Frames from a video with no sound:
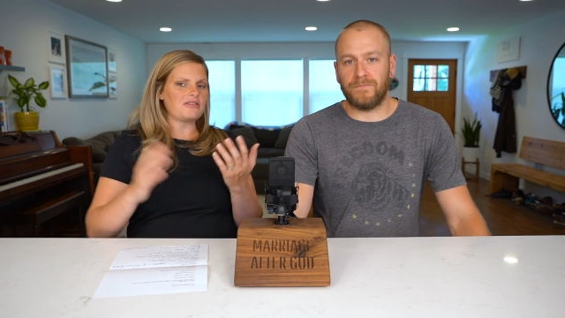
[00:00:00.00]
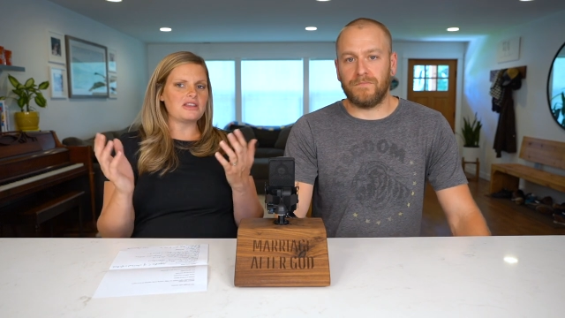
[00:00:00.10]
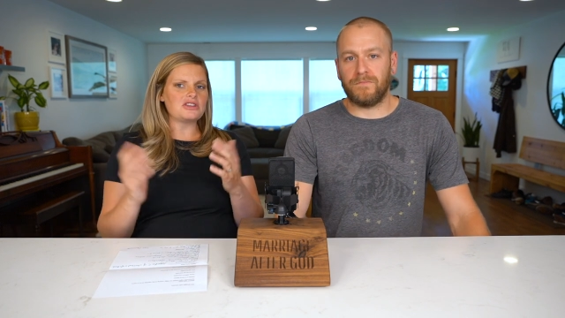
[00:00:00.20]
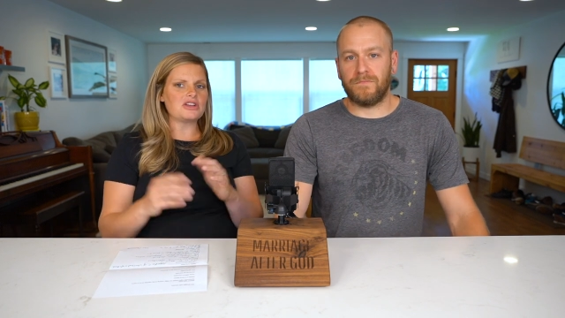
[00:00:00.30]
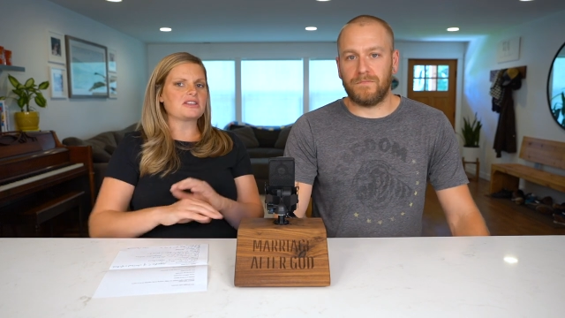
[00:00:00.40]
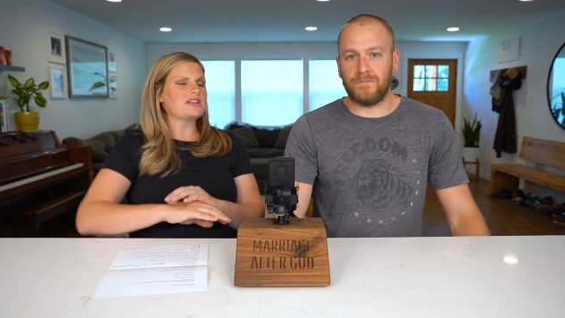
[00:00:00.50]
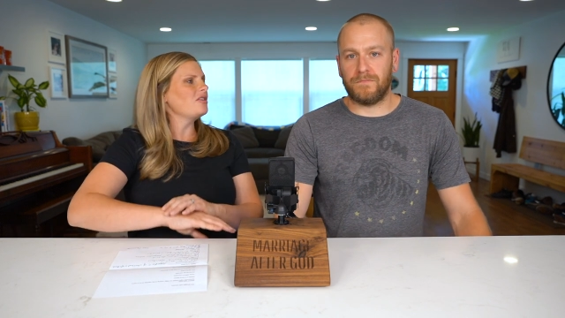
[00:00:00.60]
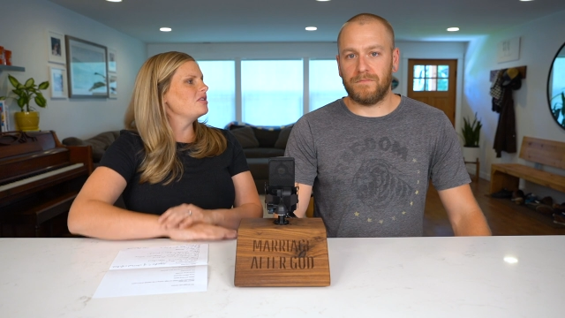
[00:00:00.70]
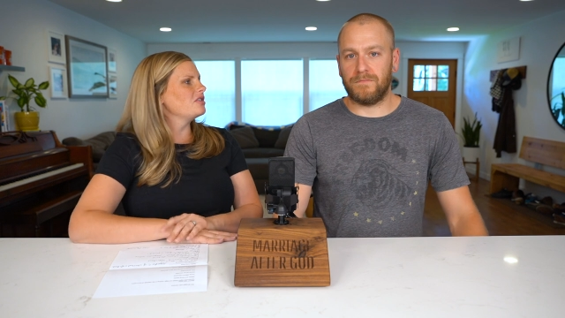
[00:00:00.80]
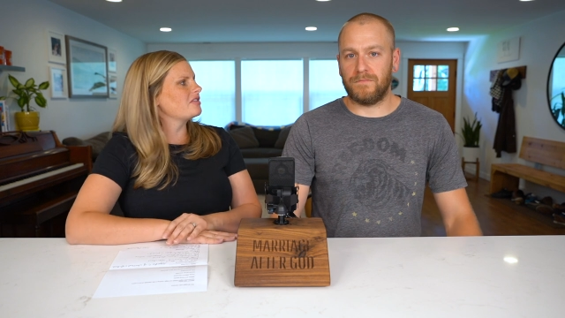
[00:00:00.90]
Speaker 1: everything checks
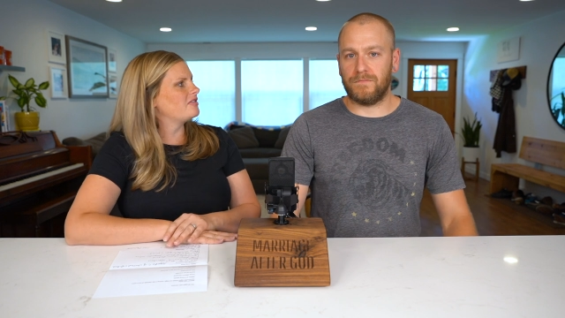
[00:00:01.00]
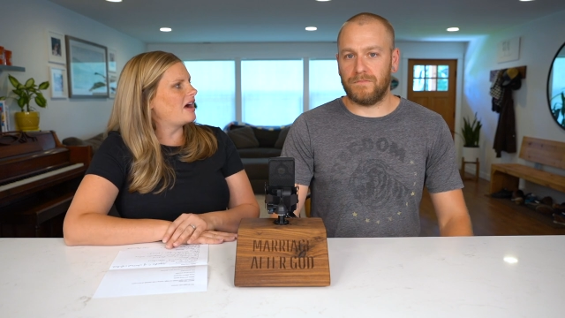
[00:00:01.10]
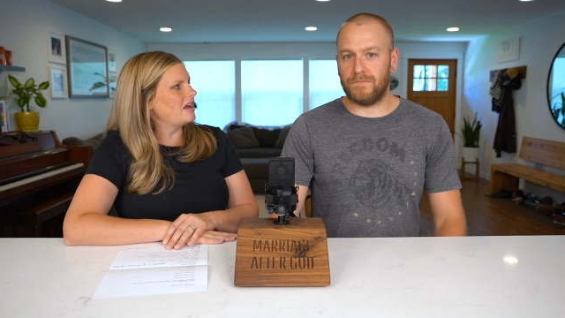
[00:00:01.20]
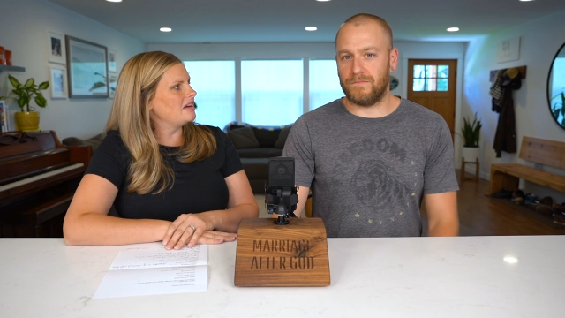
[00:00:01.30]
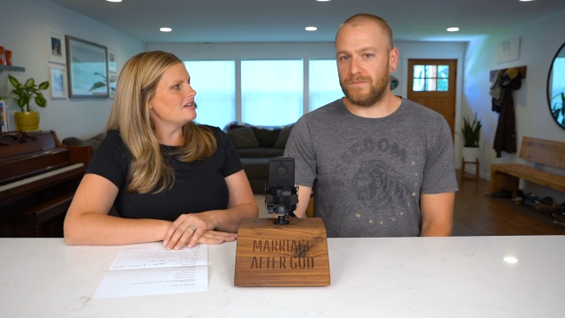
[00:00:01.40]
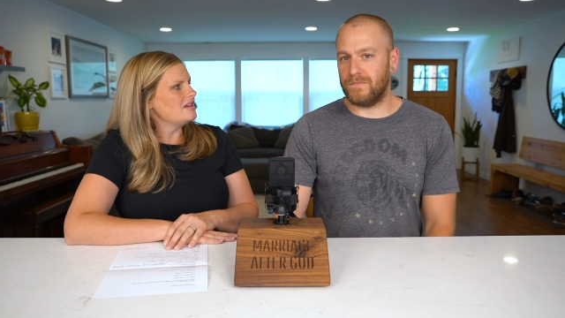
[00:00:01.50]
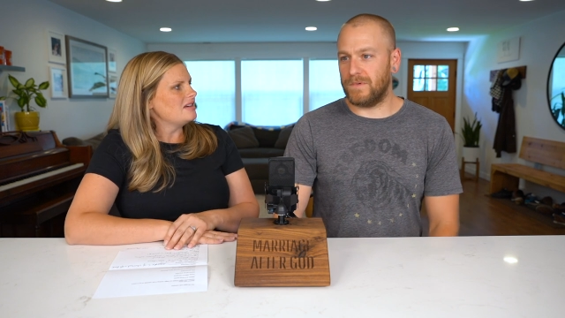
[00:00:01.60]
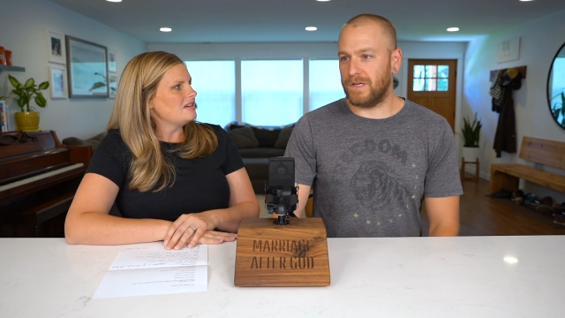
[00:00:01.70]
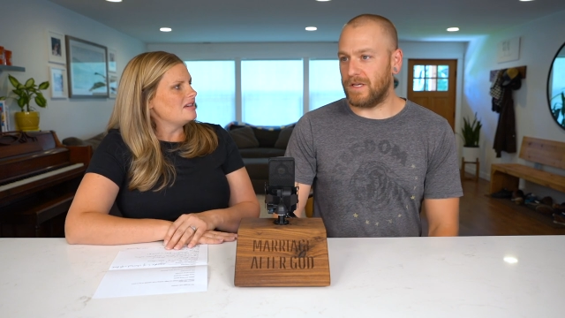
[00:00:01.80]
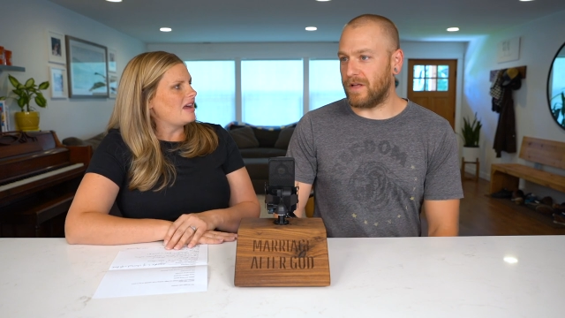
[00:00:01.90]
out. You look fine."
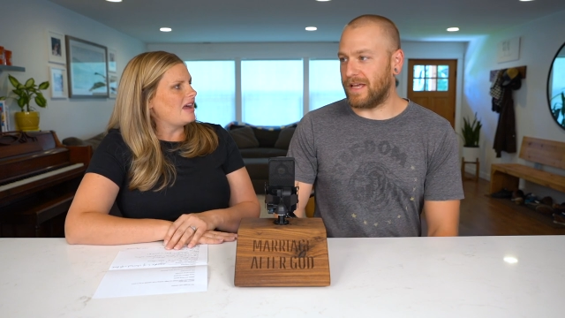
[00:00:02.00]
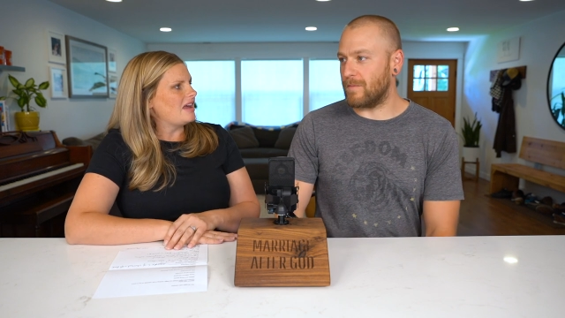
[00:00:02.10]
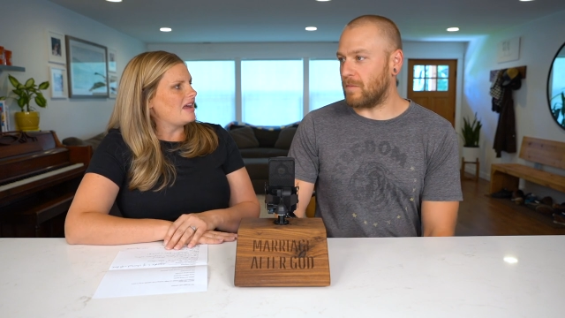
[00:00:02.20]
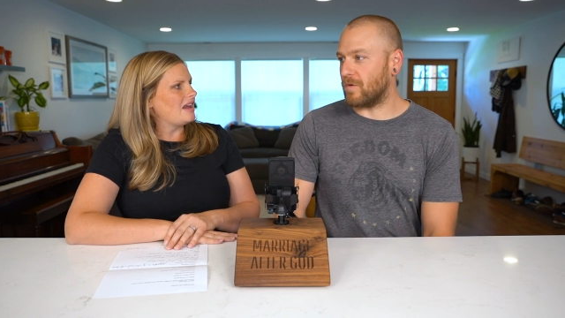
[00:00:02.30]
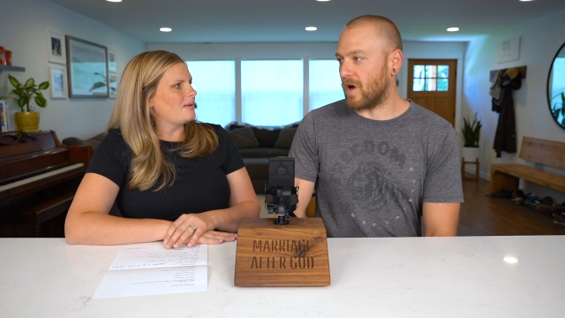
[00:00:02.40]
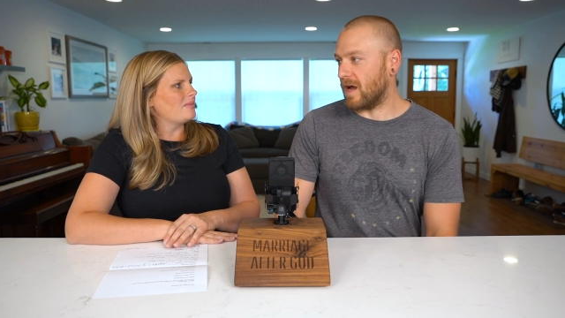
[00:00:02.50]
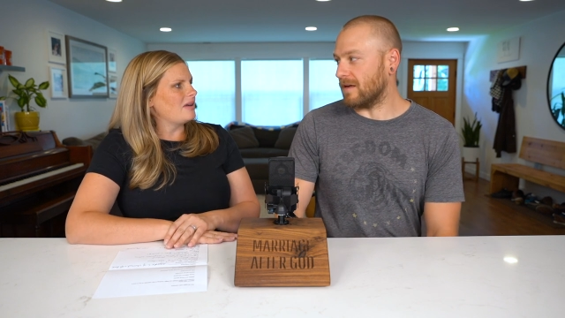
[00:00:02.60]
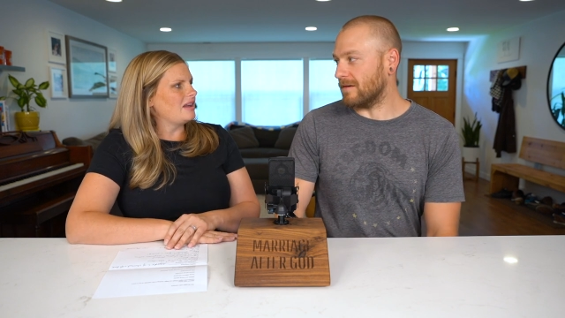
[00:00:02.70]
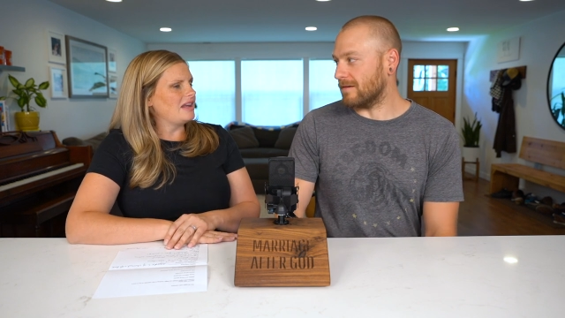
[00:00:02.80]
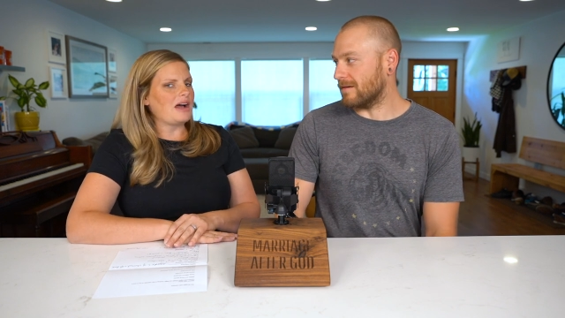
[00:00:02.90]
Speaker 2: And you like came home and
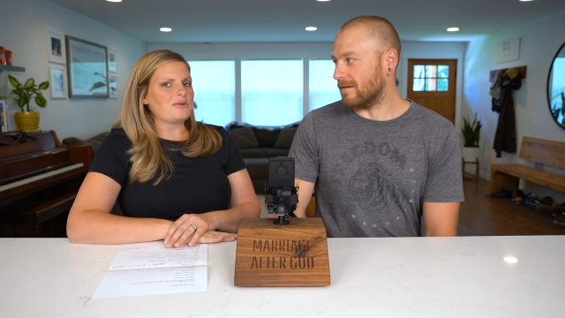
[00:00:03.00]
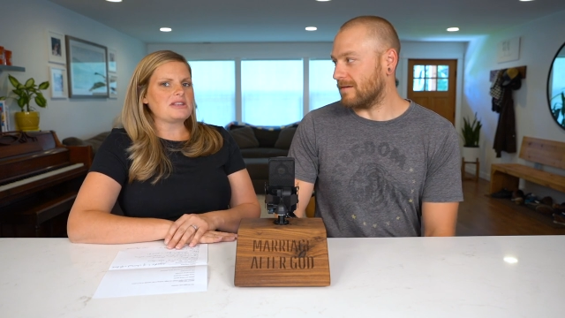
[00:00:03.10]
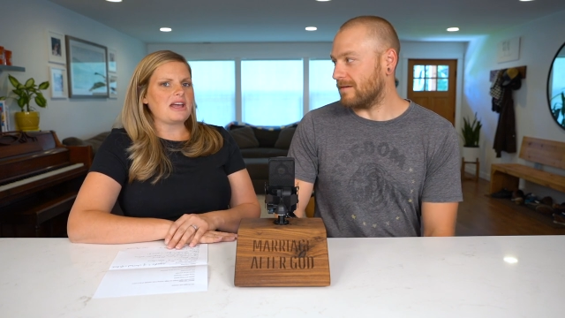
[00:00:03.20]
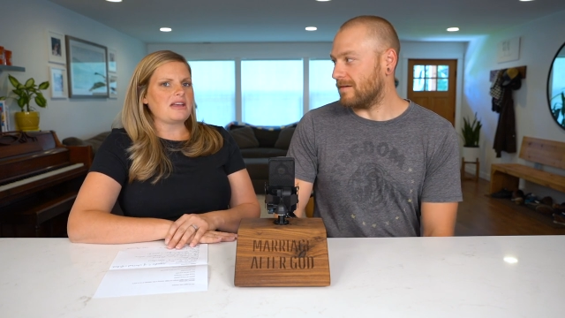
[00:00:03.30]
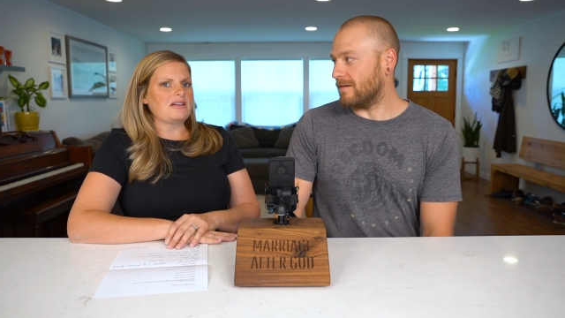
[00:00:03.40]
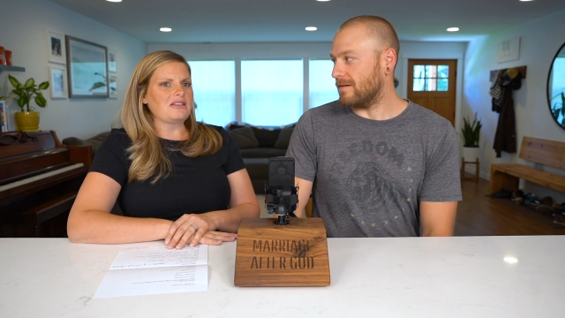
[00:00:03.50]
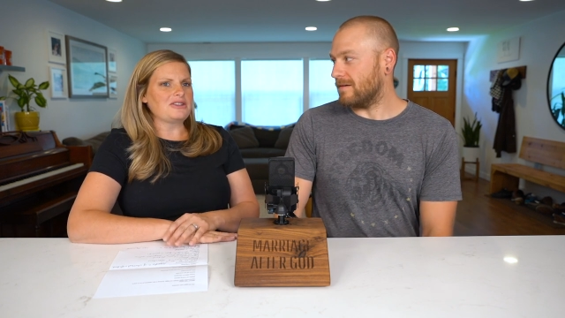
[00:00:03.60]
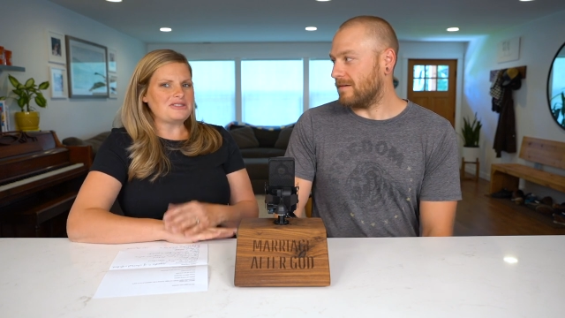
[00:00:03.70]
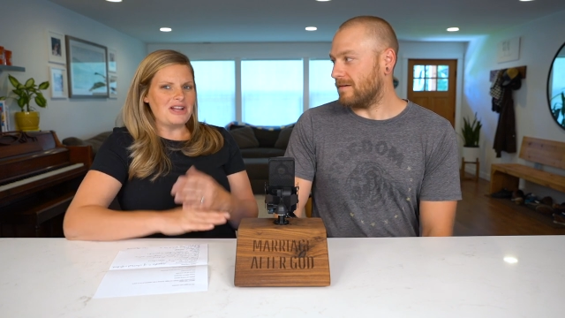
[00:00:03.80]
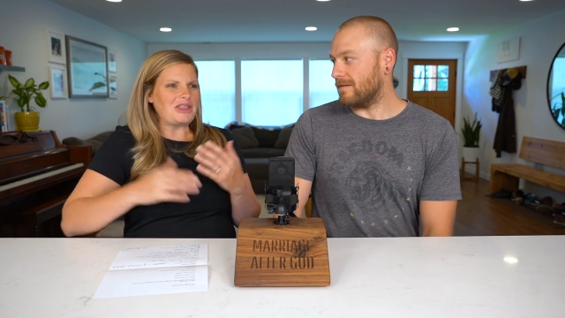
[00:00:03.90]
crying. I,
Speaker 1: yeah, I was like,
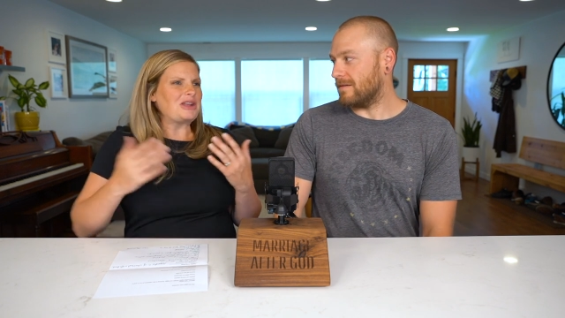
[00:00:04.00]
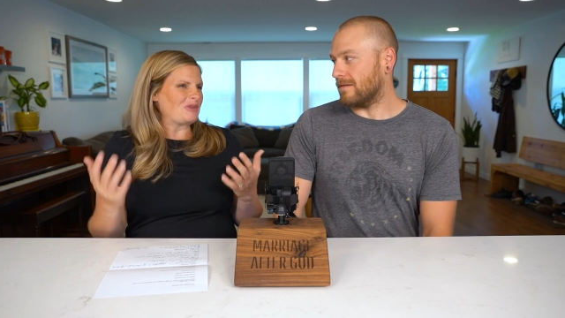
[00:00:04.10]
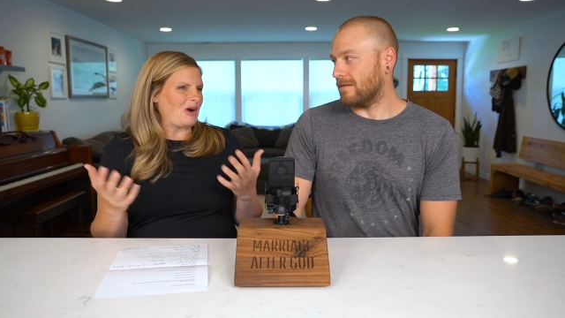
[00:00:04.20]
"There's nothing